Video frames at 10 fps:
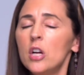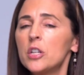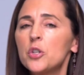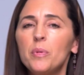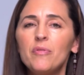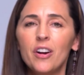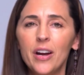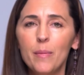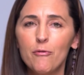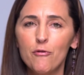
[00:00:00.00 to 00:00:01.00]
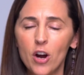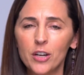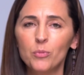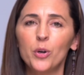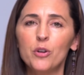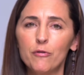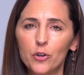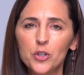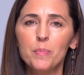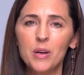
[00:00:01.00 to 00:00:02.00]
So be very upfront when you
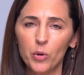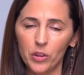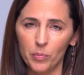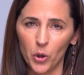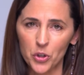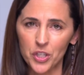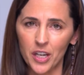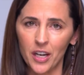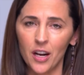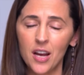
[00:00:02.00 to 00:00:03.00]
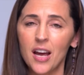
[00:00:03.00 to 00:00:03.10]
first meet with the person